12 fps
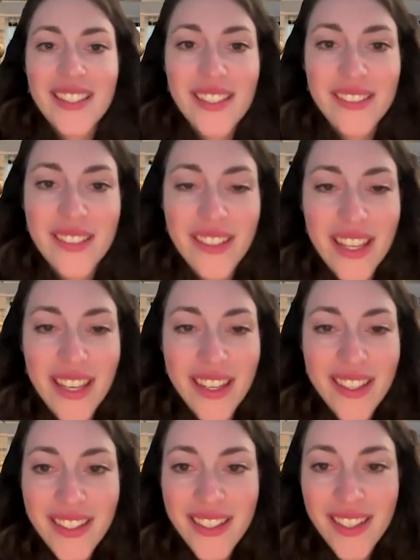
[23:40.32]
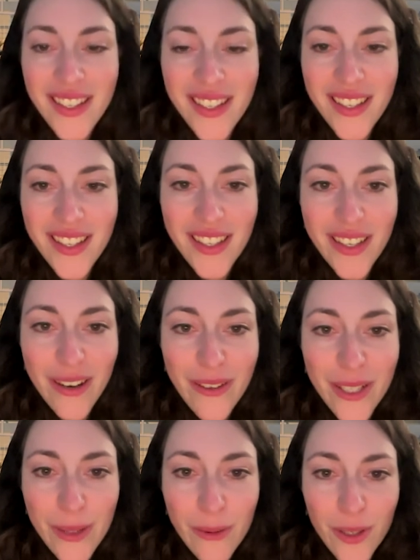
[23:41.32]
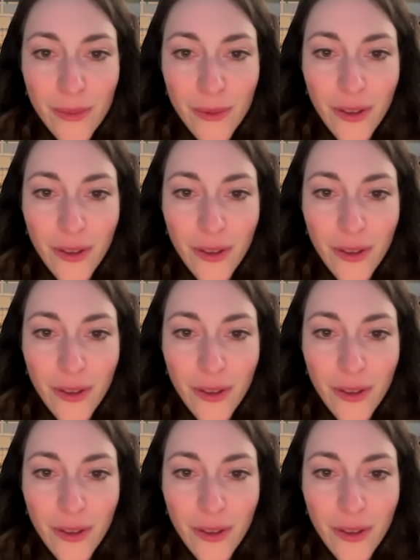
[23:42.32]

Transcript: That's good to hear. Only one